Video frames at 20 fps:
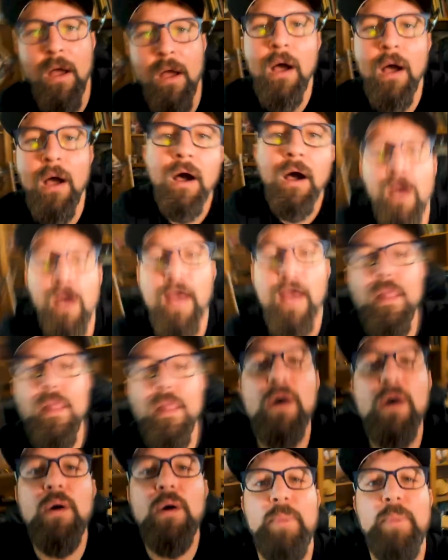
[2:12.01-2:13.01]
uh,
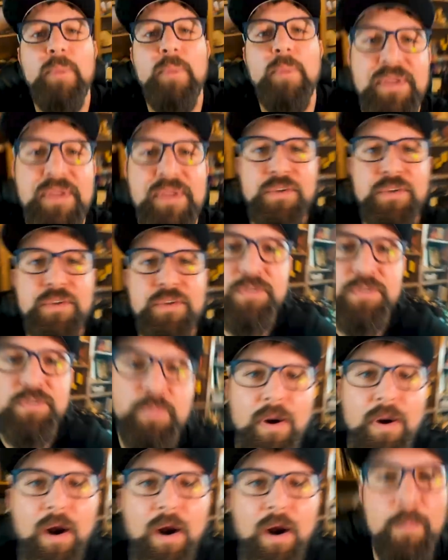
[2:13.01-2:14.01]
hello, Bobby Duke
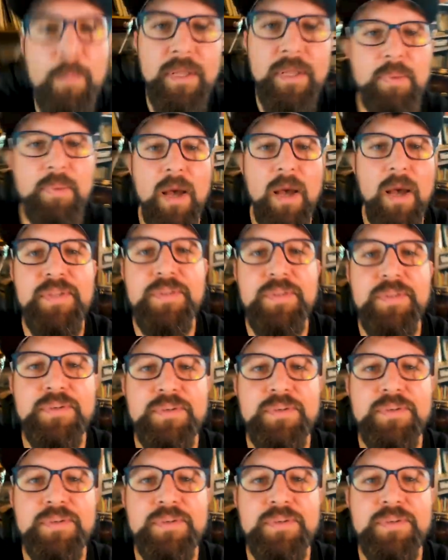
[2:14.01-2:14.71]
Department. Bobby Duke